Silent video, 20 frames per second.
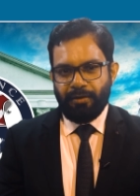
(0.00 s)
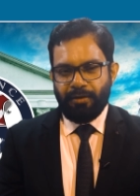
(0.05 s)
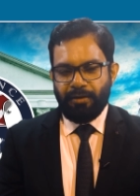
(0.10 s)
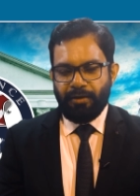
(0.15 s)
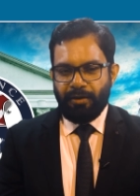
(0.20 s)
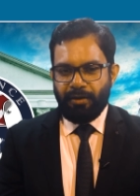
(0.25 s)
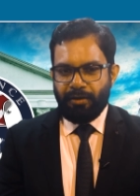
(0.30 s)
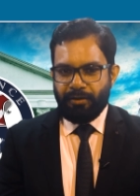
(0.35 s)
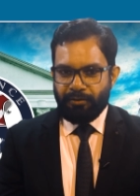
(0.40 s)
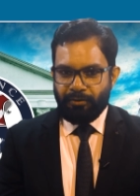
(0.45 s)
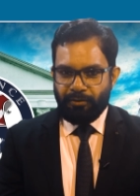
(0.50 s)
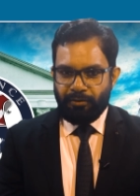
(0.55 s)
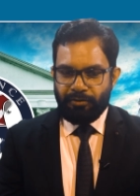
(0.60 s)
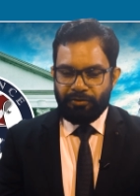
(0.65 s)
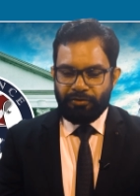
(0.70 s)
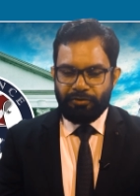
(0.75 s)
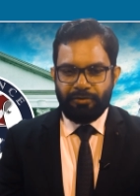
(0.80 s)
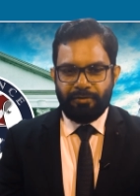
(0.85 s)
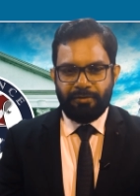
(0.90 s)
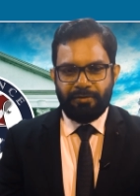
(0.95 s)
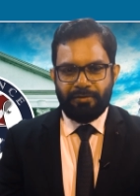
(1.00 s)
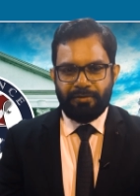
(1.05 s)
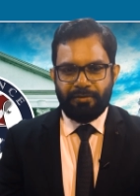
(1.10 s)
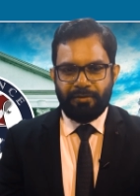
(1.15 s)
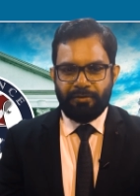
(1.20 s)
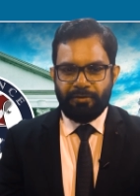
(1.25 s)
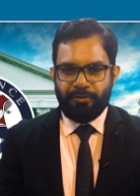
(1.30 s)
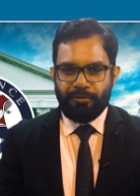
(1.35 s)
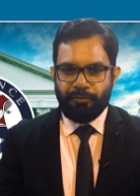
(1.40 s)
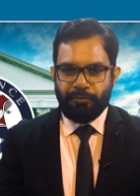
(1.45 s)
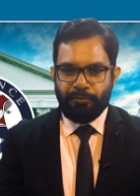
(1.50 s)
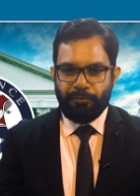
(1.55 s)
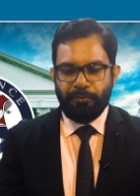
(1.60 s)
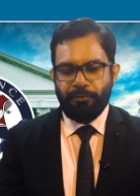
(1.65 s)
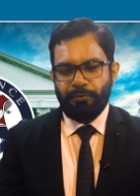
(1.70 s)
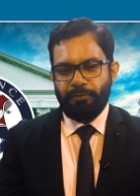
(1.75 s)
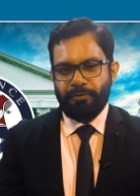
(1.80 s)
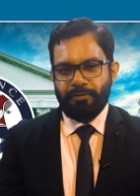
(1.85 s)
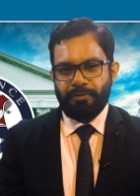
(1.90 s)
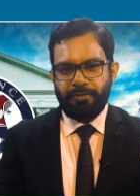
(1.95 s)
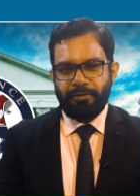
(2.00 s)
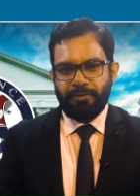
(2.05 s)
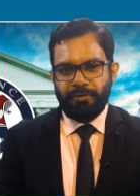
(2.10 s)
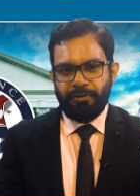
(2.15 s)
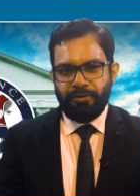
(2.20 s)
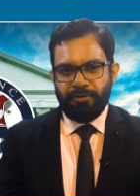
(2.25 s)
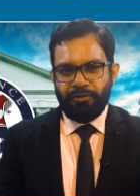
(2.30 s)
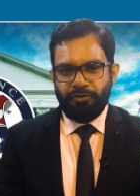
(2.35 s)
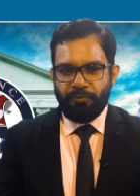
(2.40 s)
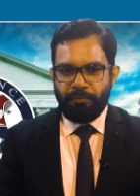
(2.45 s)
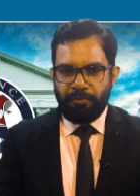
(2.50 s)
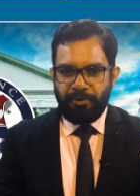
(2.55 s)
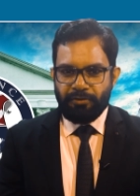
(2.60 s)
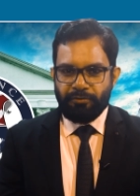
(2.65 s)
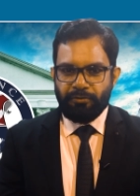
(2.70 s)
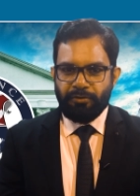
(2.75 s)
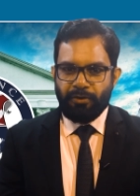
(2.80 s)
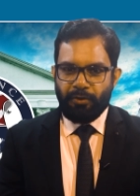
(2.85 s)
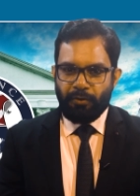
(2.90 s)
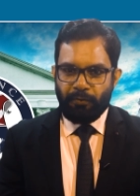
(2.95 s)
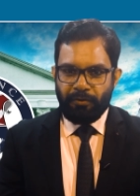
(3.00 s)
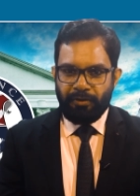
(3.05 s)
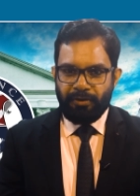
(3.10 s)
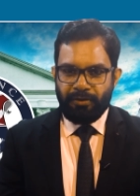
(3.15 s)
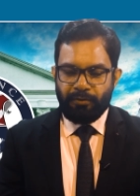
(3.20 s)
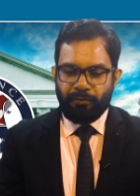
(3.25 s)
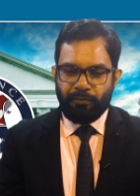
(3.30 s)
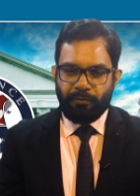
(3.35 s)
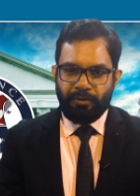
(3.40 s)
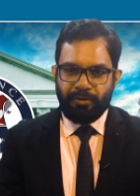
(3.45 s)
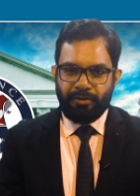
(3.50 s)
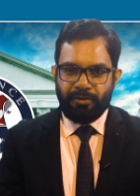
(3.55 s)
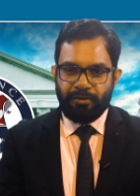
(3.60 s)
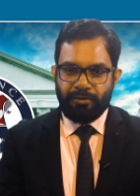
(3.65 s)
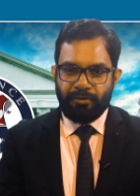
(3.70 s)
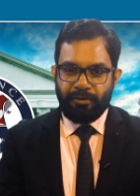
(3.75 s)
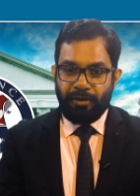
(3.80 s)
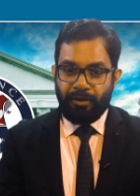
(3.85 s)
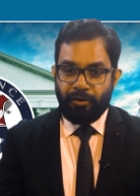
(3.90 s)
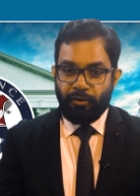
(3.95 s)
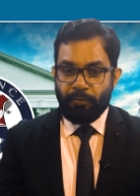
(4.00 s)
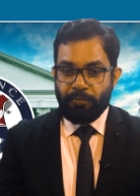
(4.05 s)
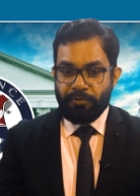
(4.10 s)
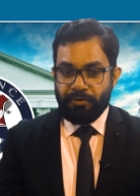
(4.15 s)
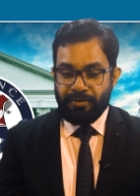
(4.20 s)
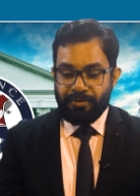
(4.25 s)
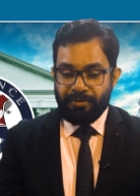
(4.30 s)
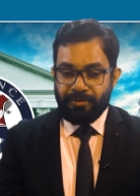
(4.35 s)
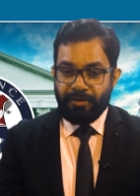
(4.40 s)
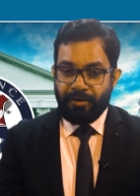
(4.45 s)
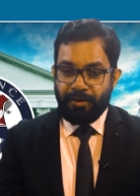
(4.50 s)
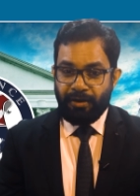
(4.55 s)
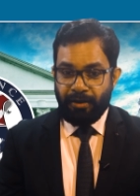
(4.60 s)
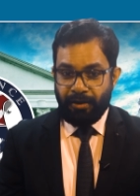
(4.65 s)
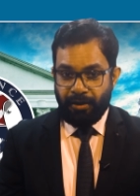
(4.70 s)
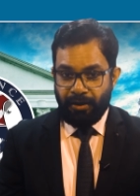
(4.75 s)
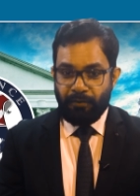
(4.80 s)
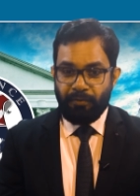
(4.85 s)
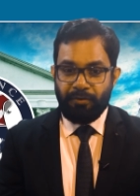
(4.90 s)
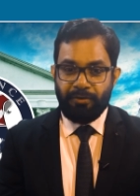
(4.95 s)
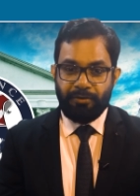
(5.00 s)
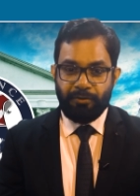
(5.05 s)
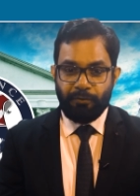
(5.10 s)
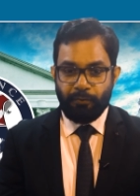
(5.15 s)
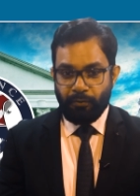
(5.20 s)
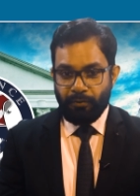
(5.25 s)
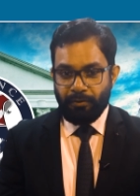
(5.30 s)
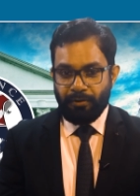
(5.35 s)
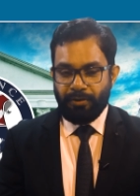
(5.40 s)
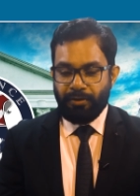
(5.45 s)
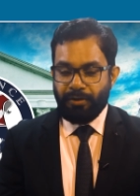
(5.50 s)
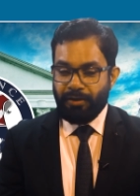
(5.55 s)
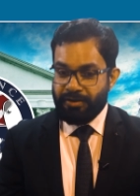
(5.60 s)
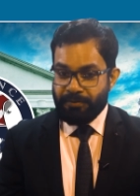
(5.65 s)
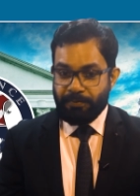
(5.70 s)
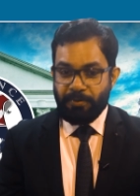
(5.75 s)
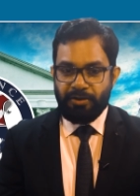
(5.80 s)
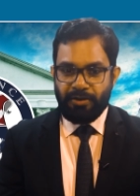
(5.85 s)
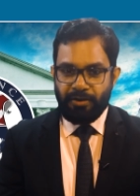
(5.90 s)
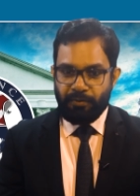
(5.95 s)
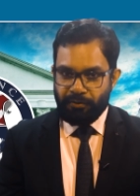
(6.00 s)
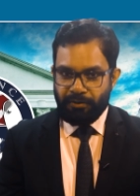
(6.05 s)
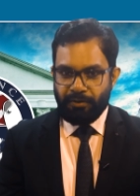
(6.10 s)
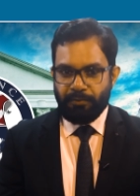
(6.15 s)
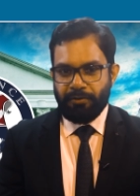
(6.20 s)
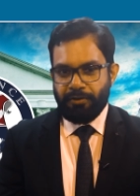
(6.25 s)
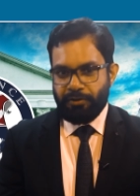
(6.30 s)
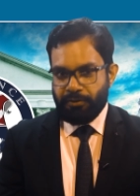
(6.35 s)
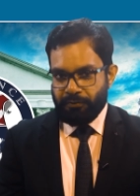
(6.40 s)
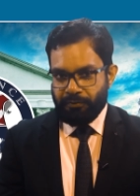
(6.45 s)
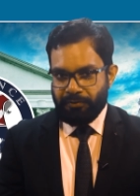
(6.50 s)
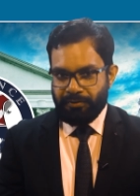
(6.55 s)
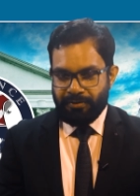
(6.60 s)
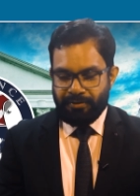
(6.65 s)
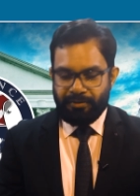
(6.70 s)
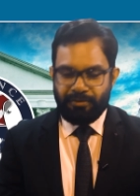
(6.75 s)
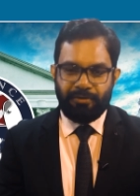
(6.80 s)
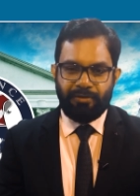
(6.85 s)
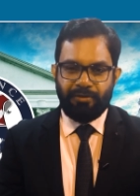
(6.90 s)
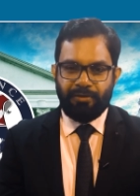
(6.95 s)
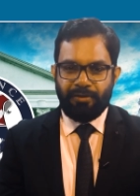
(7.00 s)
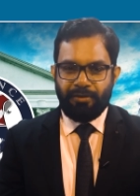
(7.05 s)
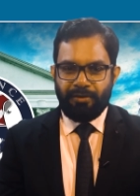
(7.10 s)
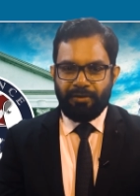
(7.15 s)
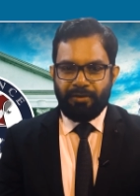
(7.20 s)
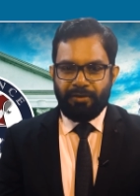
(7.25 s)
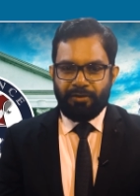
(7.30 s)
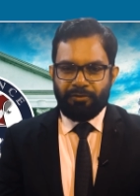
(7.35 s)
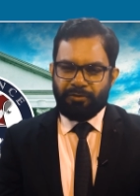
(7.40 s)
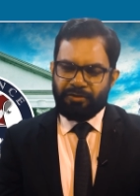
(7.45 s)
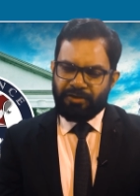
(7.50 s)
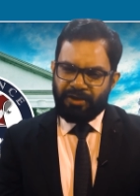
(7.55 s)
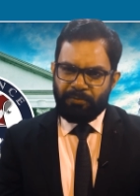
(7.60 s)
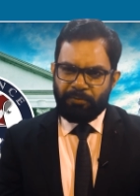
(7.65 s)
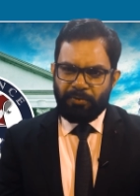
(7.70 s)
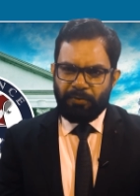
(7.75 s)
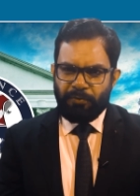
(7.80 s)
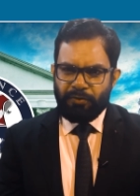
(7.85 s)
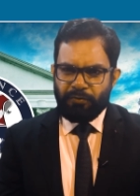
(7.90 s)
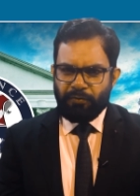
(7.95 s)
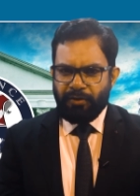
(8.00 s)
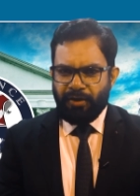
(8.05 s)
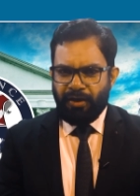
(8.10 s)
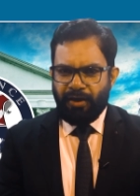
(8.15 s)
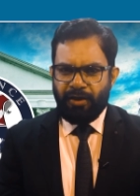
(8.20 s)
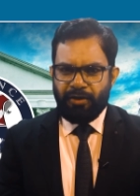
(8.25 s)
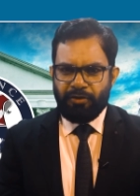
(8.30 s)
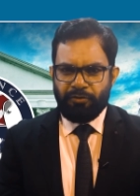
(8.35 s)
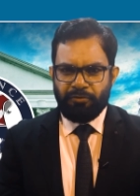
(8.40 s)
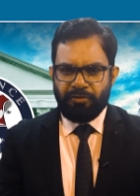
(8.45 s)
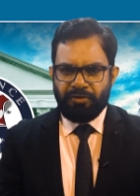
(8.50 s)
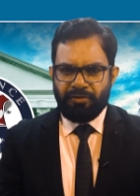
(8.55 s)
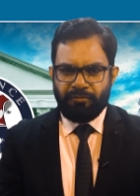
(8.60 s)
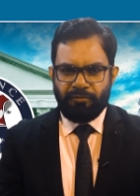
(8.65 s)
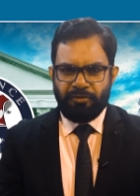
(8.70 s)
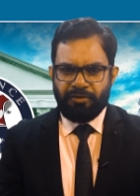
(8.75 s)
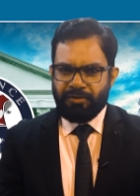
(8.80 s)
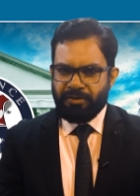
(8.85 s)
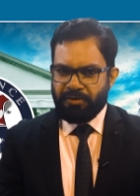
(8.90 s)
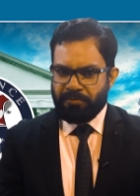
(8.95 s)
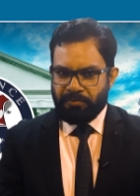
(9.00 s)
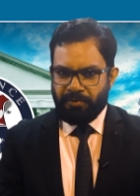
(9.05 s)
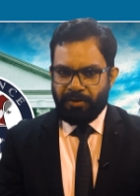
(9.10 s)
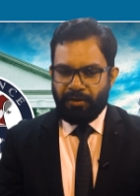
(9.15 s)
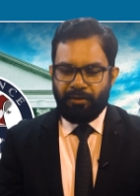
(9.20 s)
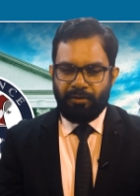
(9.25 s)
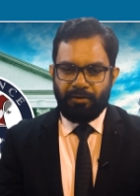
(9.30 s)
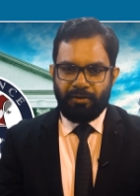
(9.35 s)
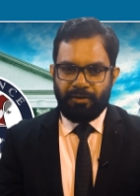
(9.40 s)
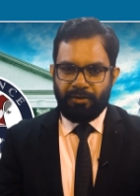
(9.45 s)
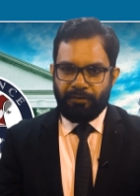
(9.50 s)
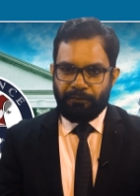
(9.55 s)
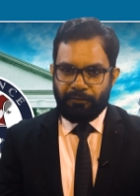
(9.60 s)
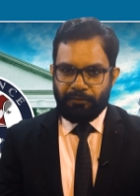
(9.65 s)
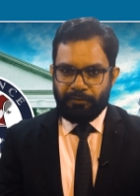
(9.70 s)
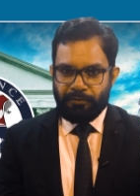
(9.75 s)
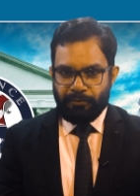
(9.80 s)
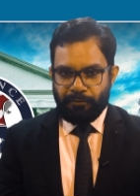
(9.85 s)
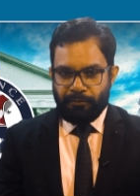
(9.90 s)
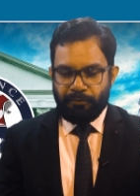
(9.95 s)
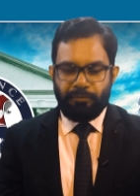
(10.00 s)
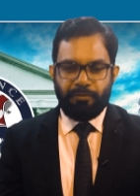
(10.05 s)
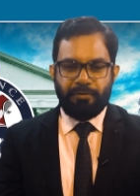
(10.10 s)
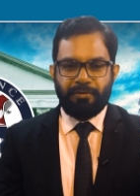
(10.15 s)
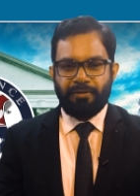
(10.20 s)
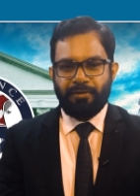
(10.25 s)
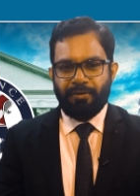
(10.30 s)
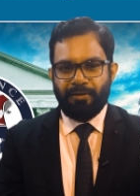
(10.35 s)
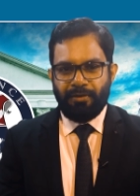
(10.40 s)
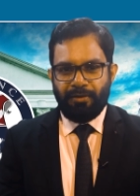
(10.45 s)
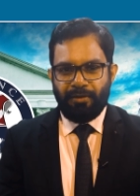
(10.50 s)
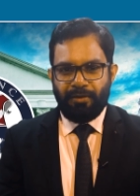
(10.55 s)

and colleges and the schools to make students aware what care options they are having in the world, especially with our university. So same purpose we had to visit Nepal and different schools